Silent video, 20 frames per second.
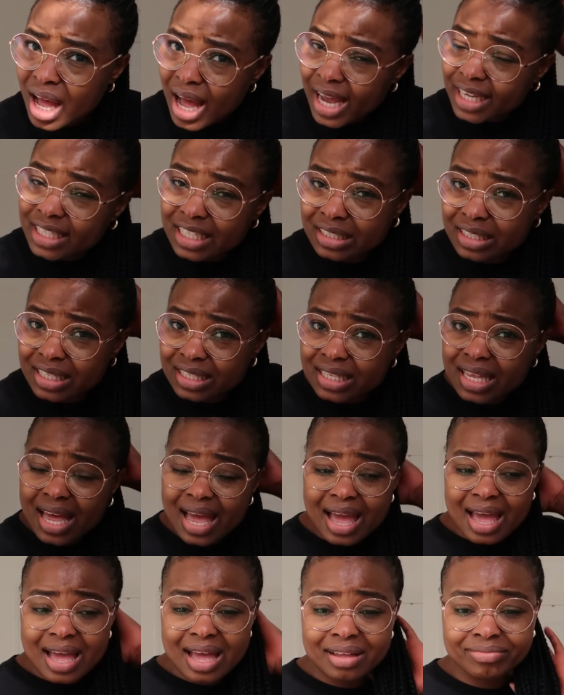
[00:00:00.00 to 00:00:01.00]
I did this
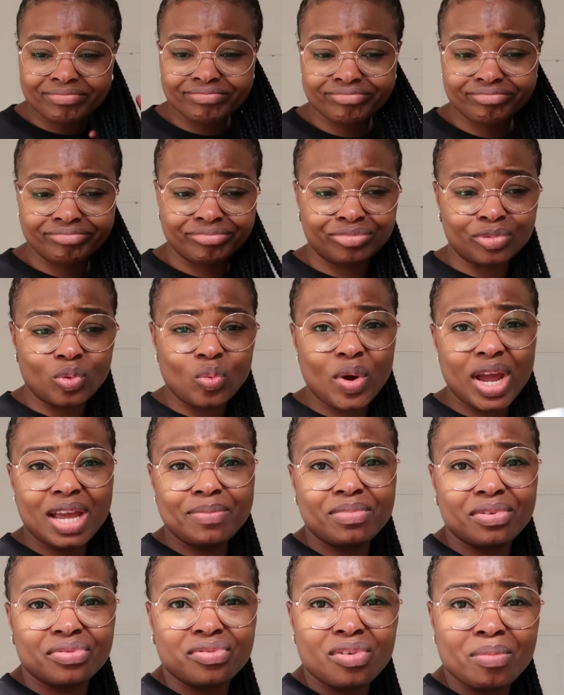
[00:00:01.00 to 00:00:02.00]
hair
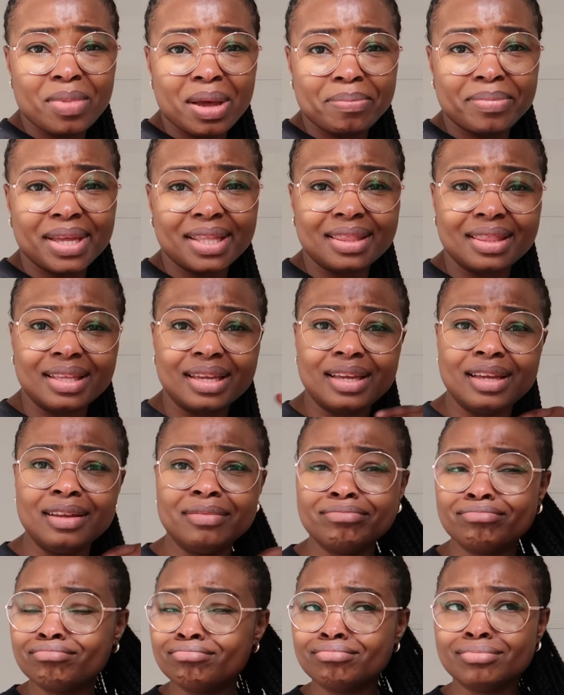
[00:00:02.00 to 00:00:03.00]
way before my
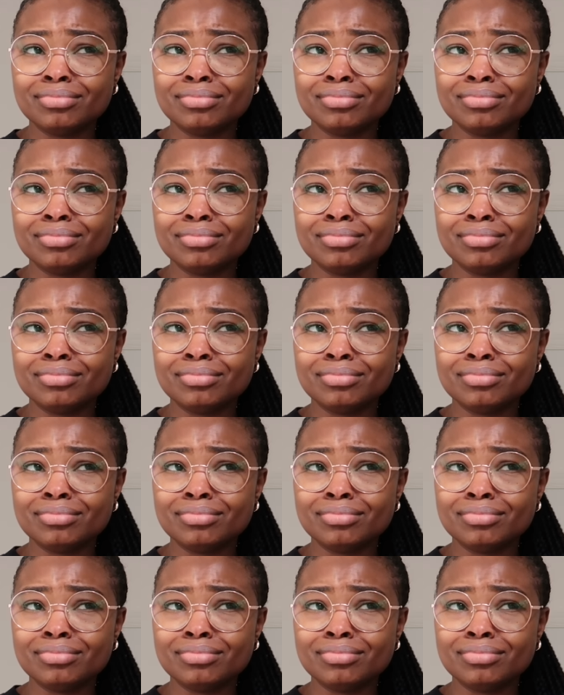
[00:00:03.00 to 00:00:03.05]
birthday.